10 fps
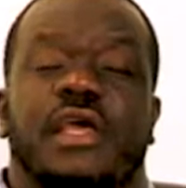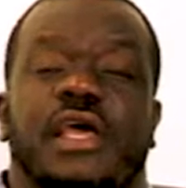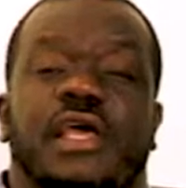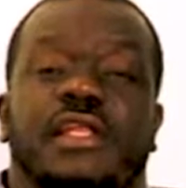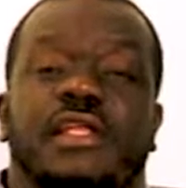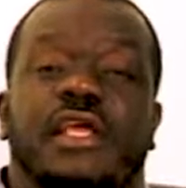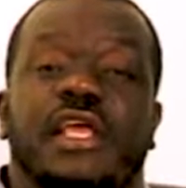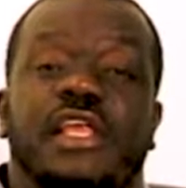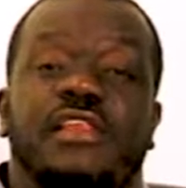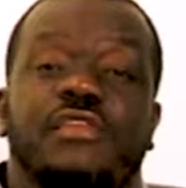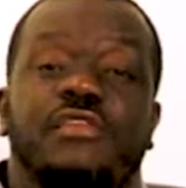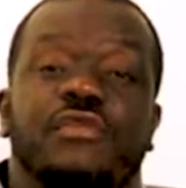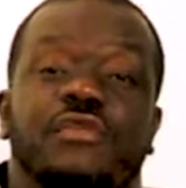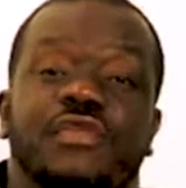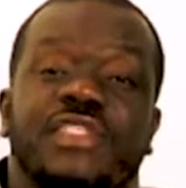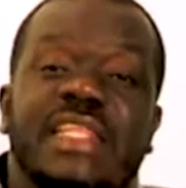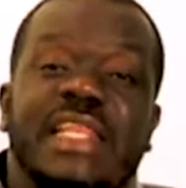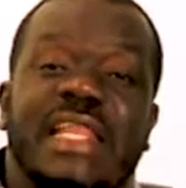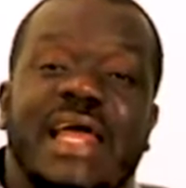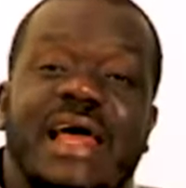And He knows
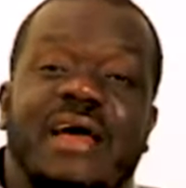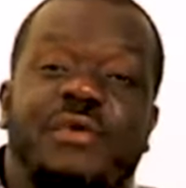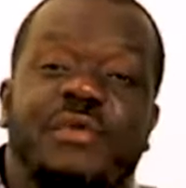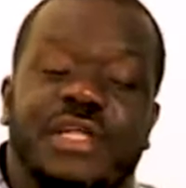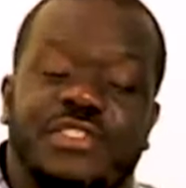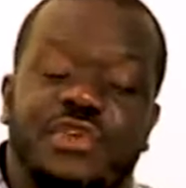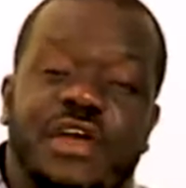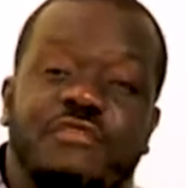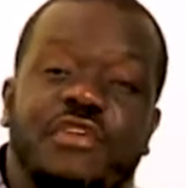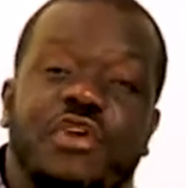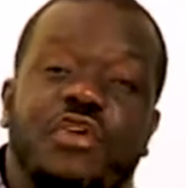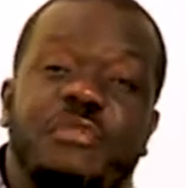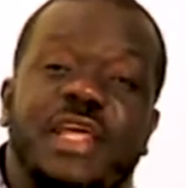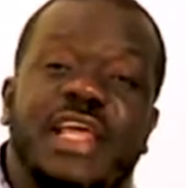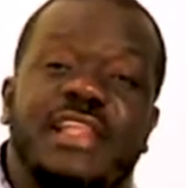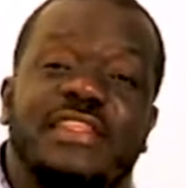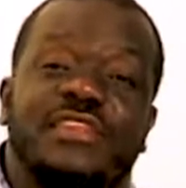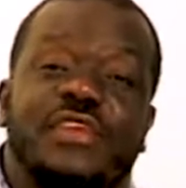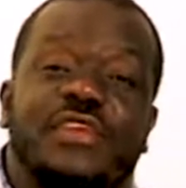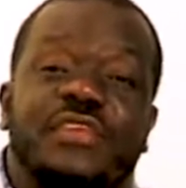now that you have come
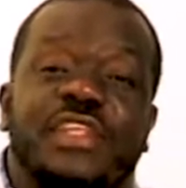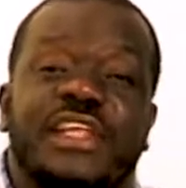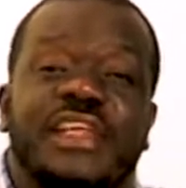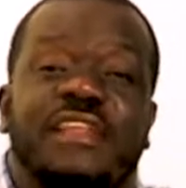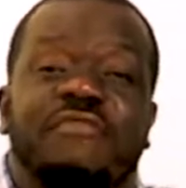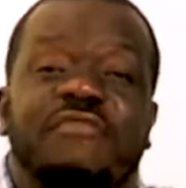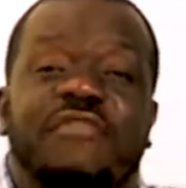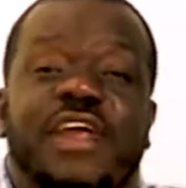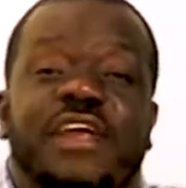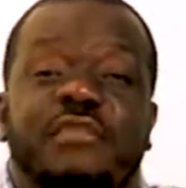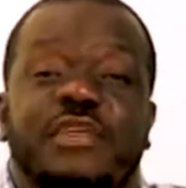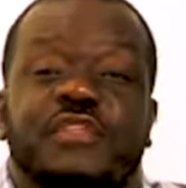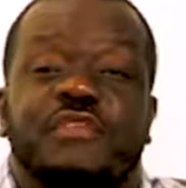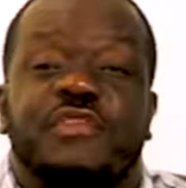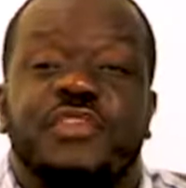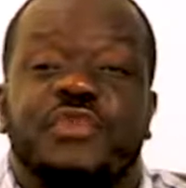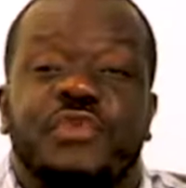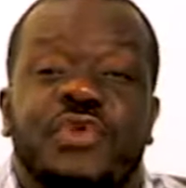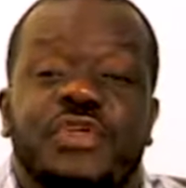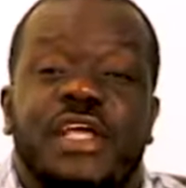in the, under the environment of His
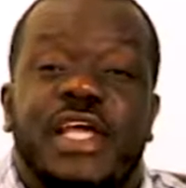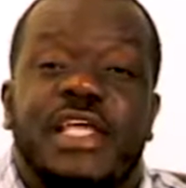word.